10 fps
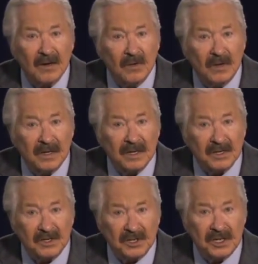only
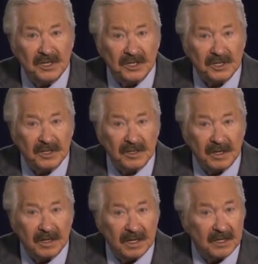is Jesus
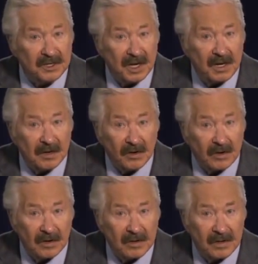the, his
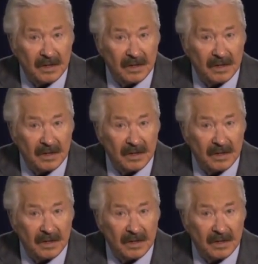conqueror,